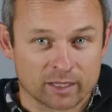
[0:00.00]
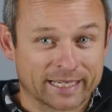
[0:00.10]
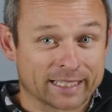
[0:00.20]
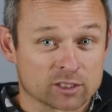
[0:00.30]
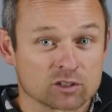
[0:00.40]
my
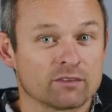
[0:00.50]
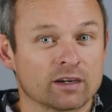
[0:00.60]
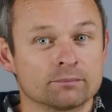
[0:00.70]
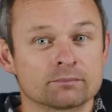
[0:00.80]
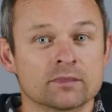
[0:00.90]
daily
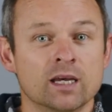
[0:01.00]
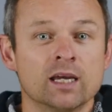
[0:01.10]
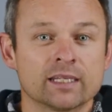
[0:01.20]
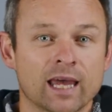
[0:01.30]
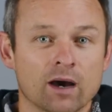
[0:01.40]
driver.
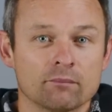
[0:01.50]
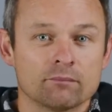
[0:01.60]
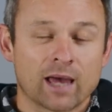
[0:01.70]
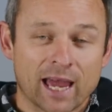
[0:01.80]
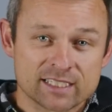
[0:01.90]
Now,
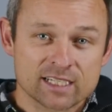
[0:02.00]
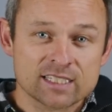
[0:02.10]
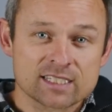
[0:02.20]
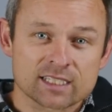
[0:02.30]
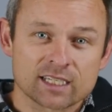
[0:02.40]
as you
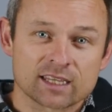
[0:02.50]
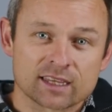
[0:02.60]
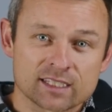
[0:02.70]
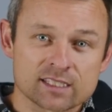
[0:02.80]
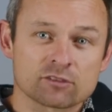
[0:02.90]
can see,
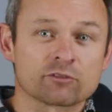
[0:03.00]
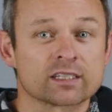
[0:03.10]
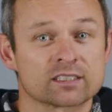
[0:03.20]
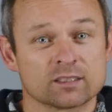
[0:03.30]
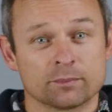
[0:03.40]
this is a
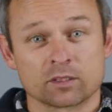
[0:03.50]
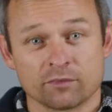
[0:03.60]
really simple